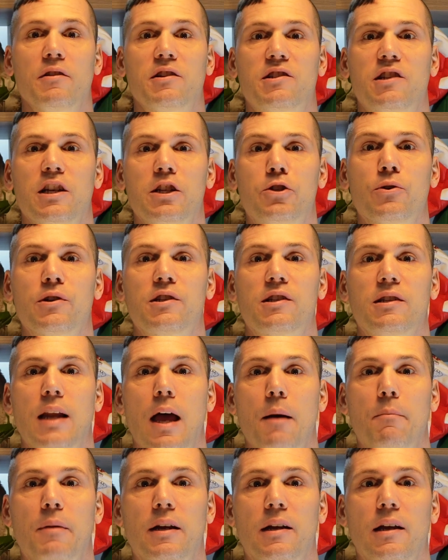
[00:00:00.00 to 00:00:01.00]
a citrus
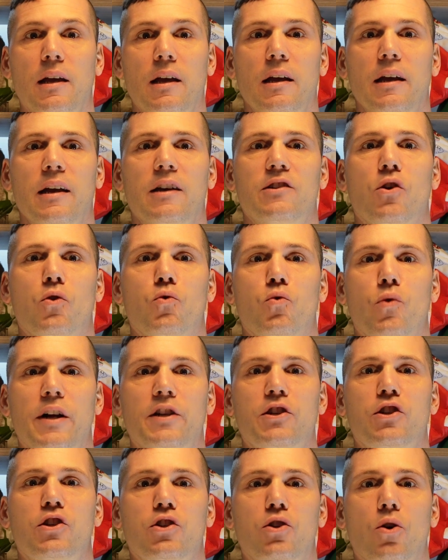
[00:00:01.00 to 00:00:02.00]
lemon is a
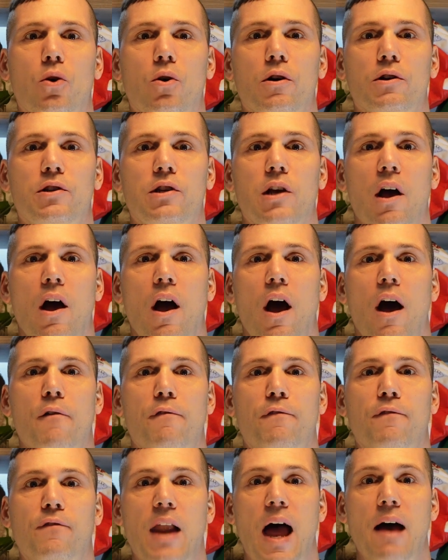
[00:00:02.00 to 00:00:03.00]
rich source of
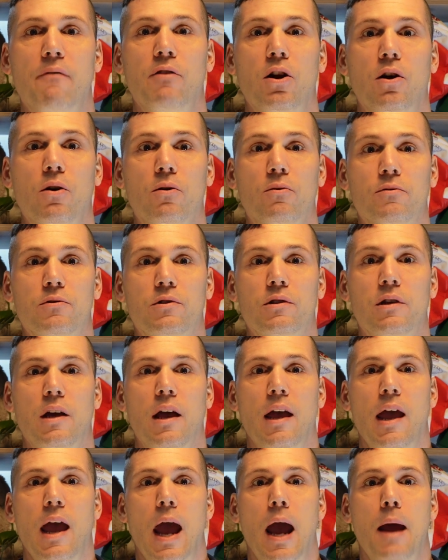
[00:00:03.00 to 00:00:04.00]
flavonones
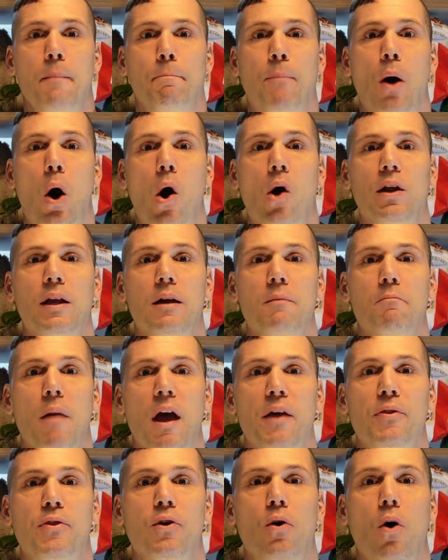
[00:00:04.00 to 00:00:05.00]
and
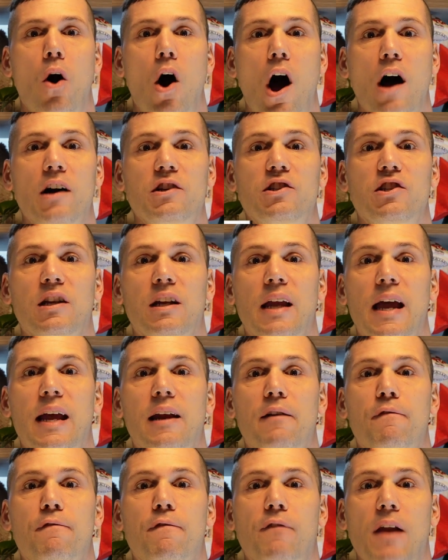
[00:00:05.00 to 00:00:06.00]

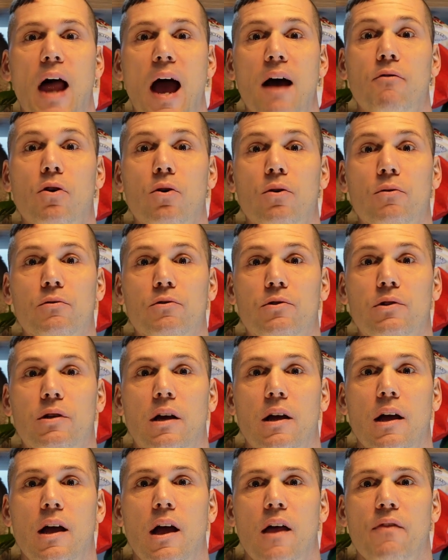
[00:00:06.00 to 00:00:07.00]
polymethoxylated flavones
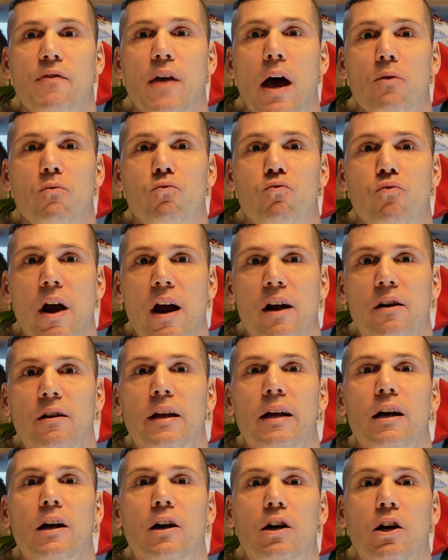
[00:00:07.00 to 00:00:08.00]
that
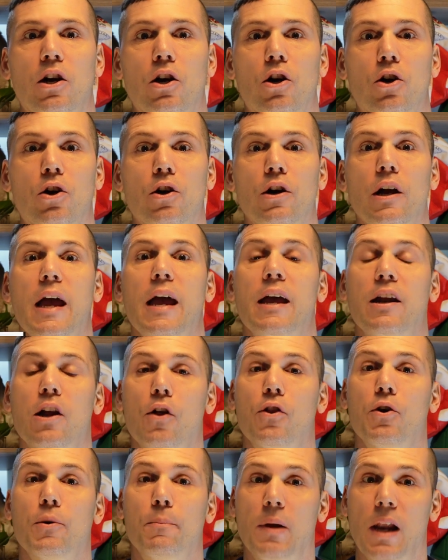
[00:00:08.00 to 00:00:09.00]
rarely occur in
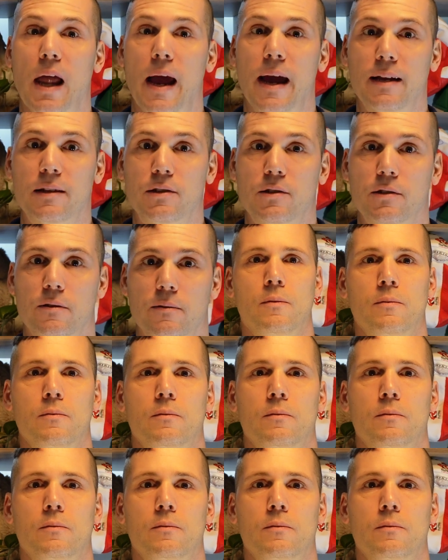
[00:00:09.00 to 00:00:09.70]
other plants.